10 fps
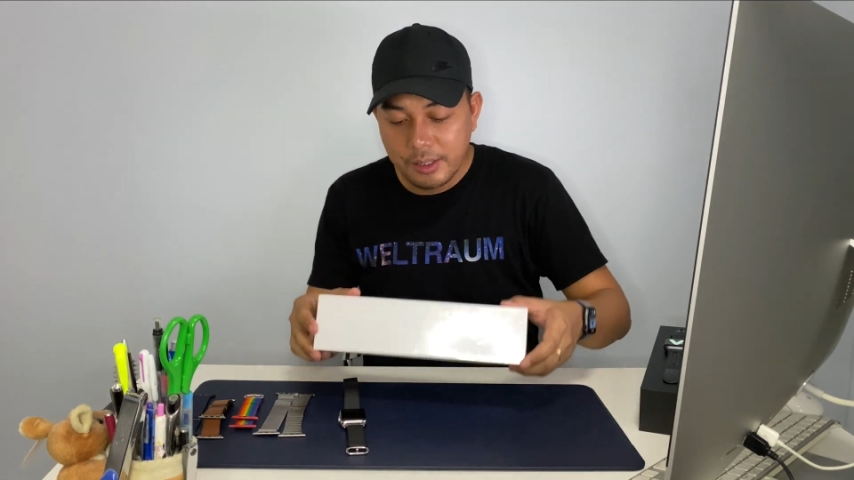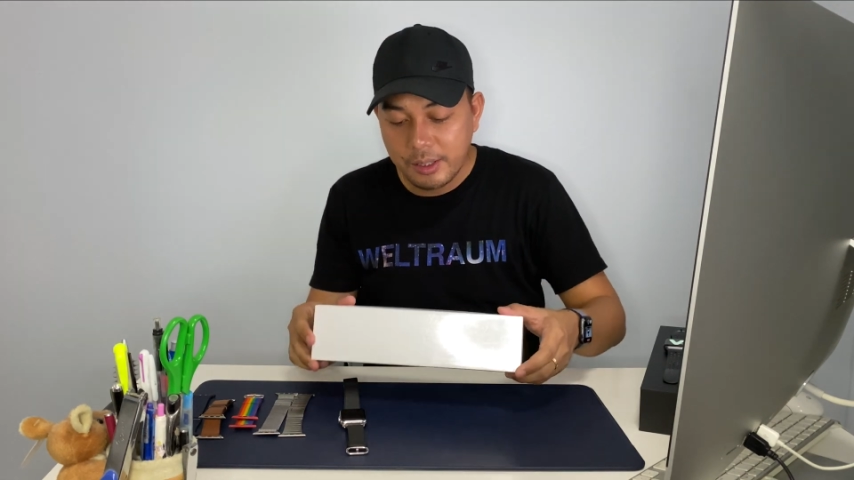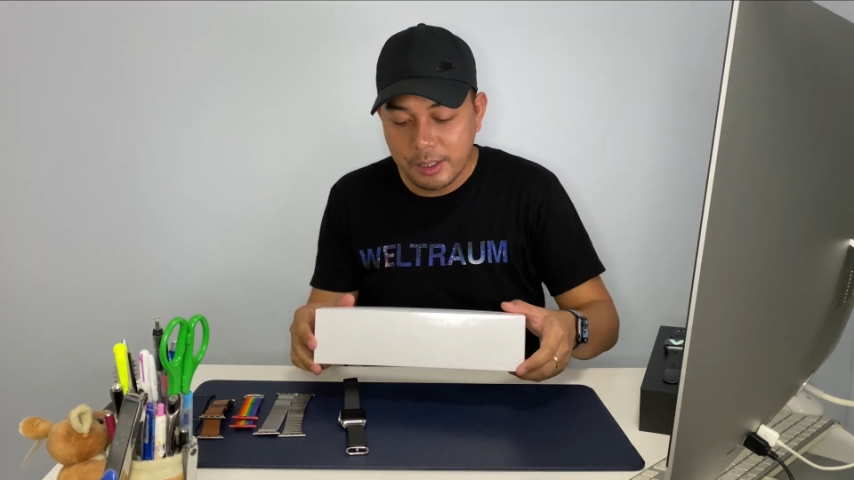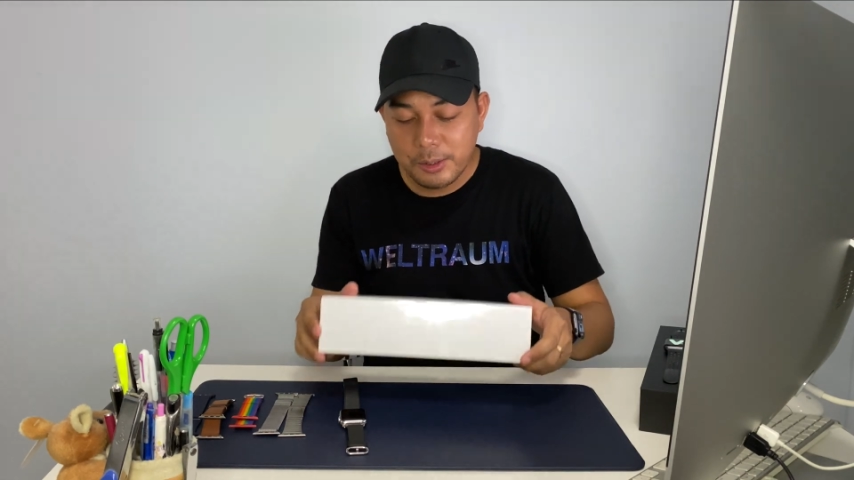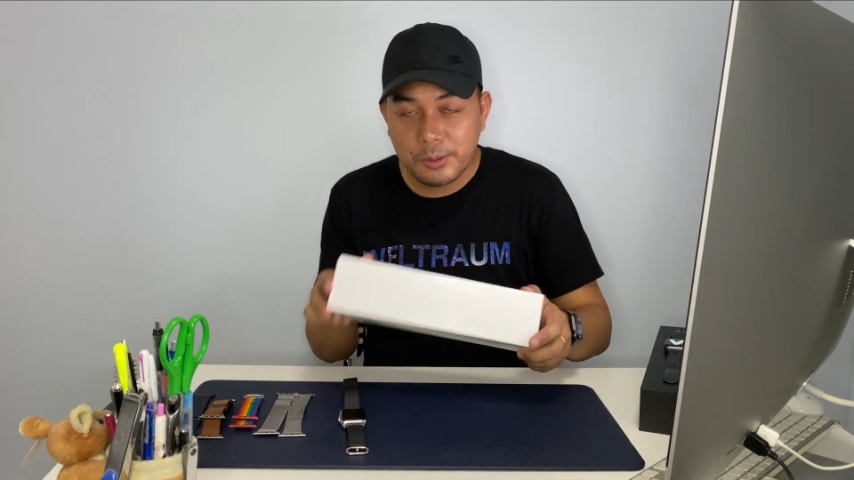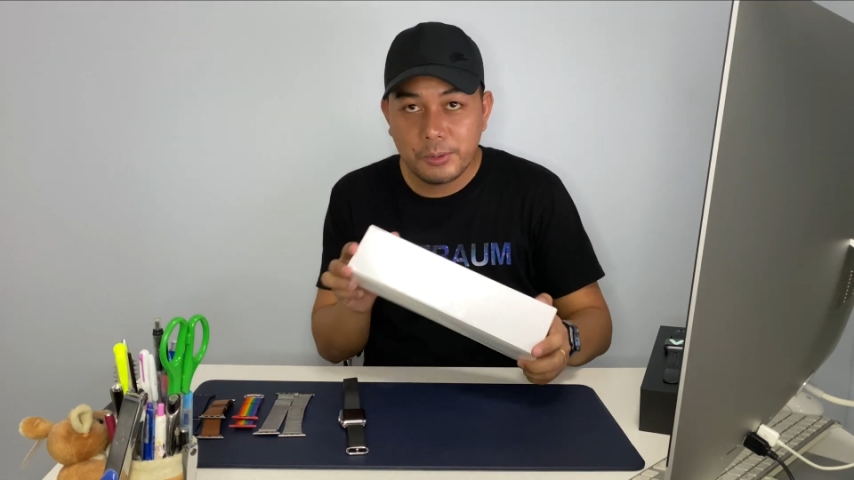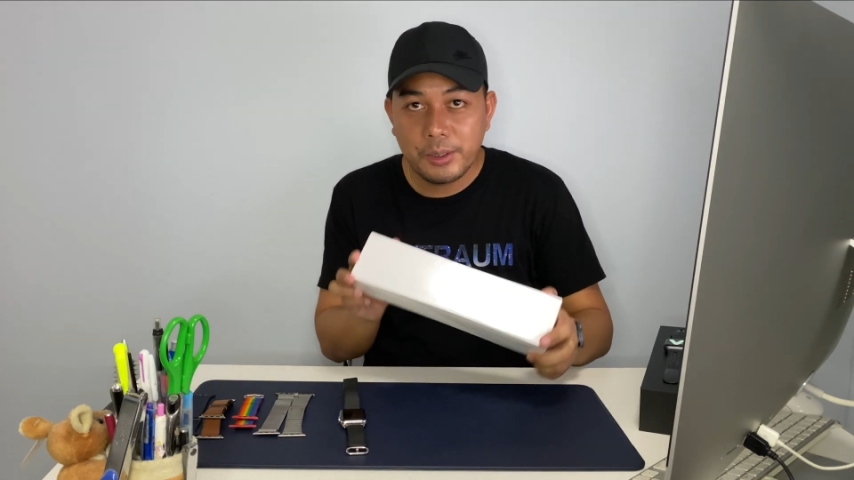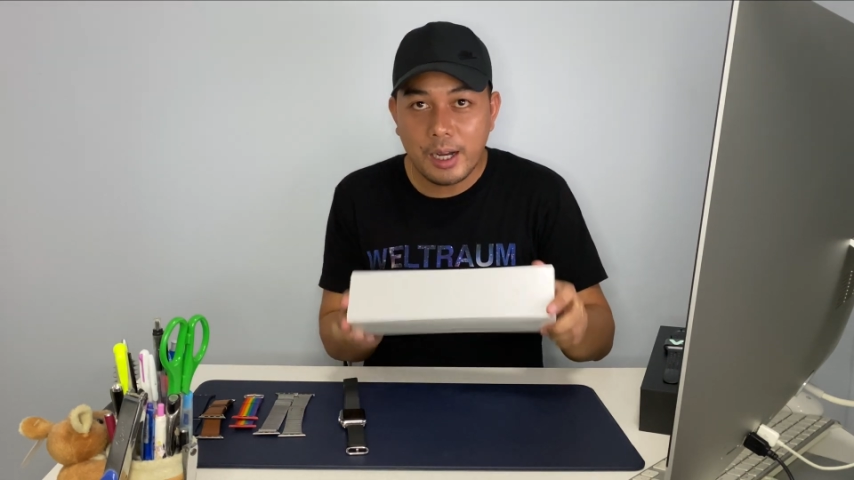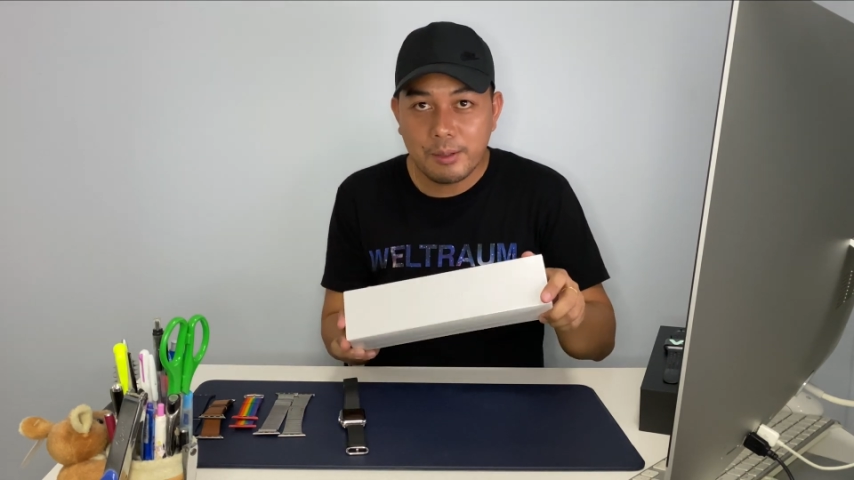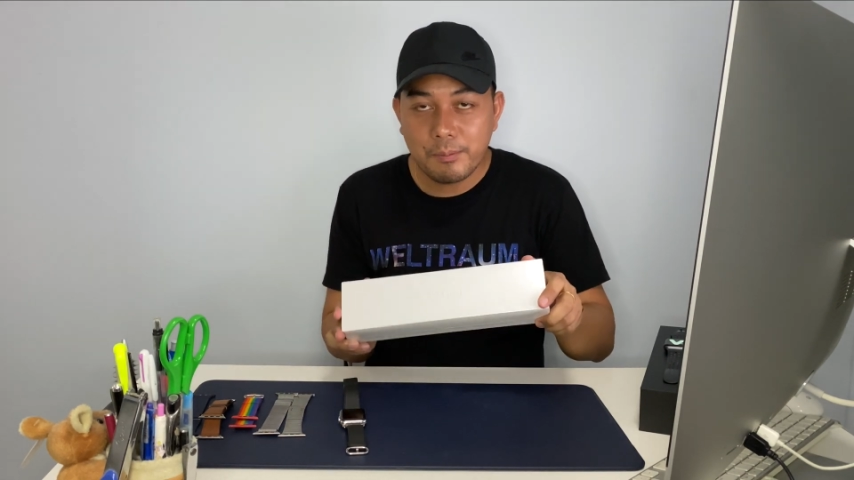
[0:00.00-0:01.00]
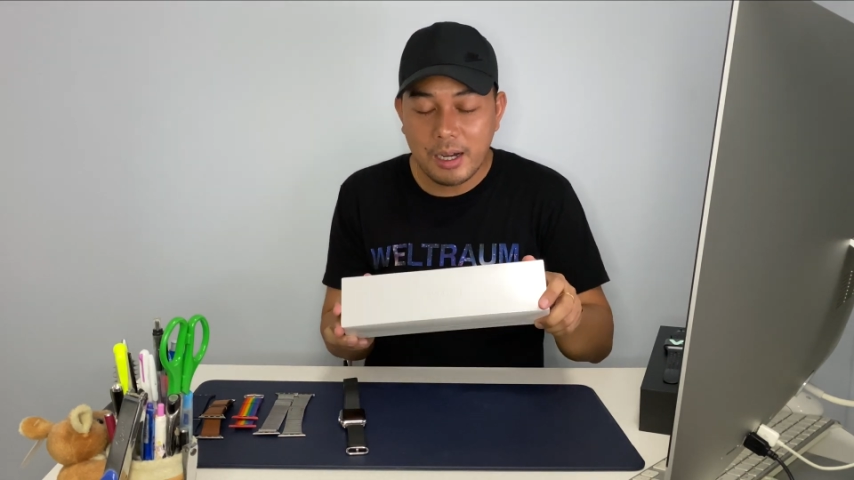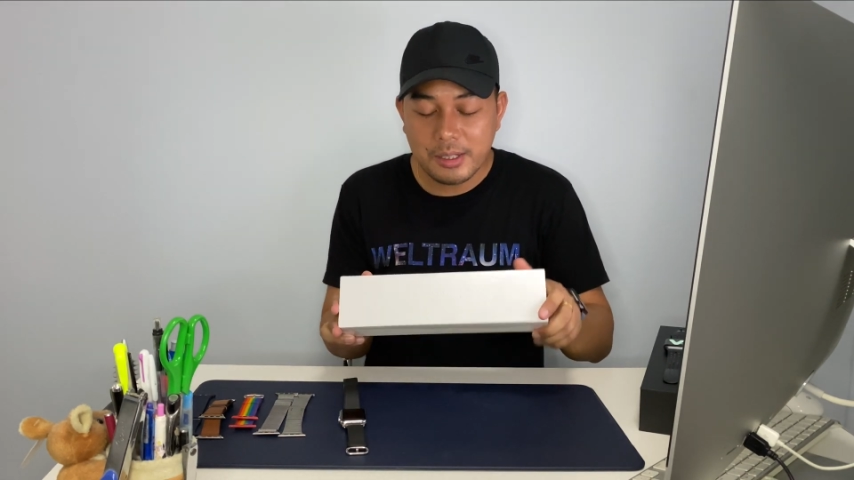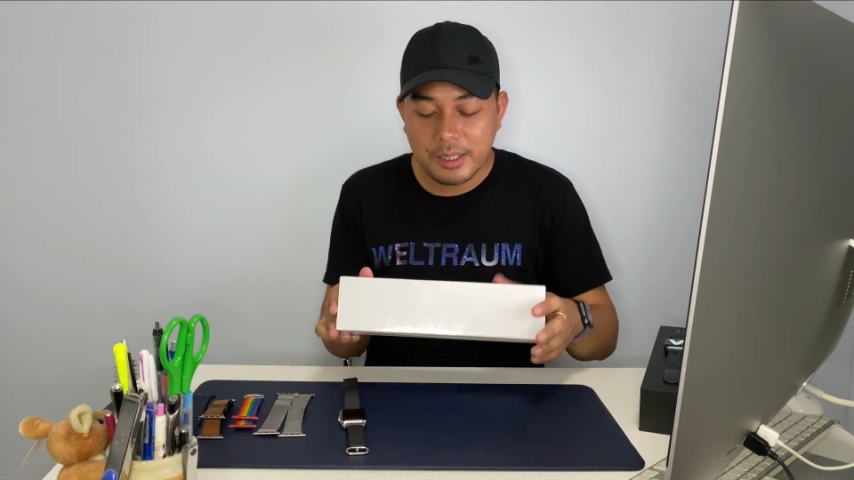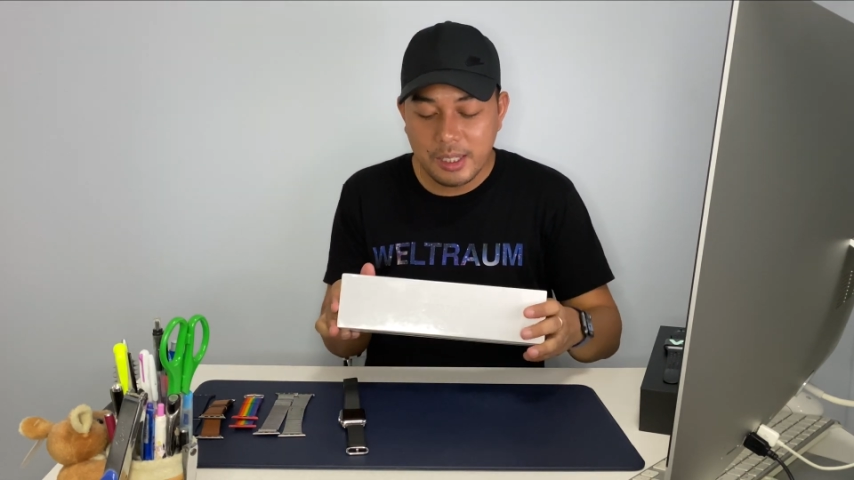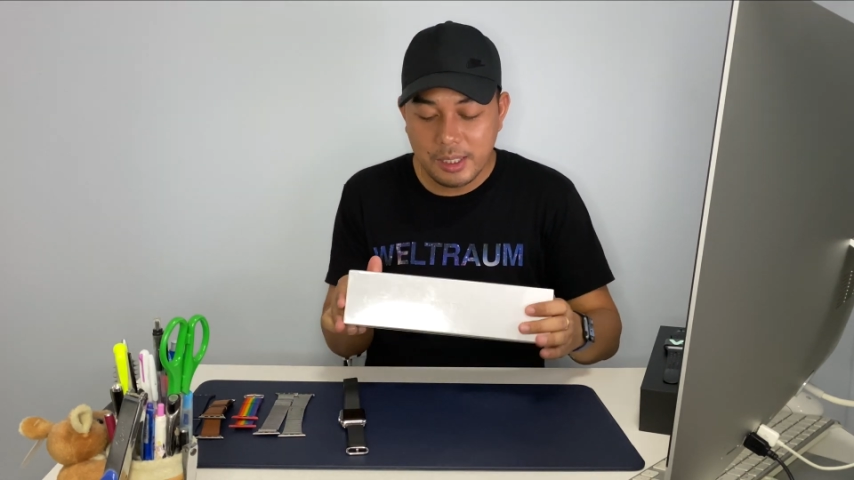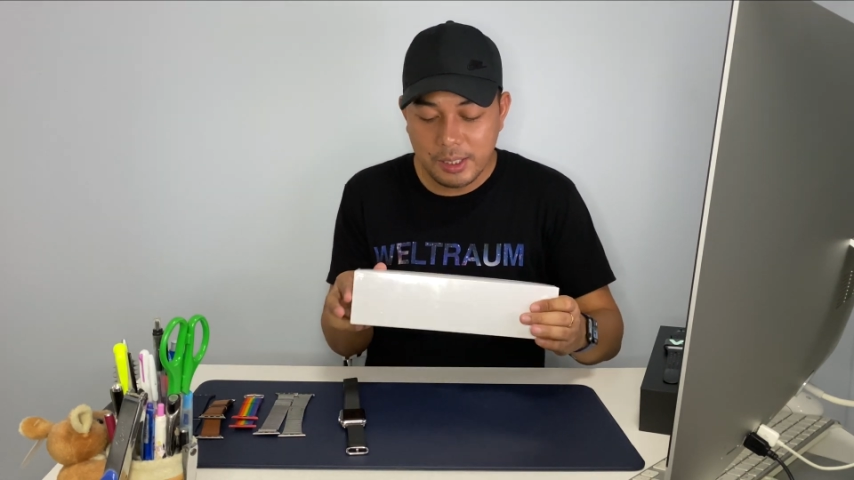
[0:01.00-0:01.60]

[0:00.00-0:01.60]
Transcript: let's do the unboxing.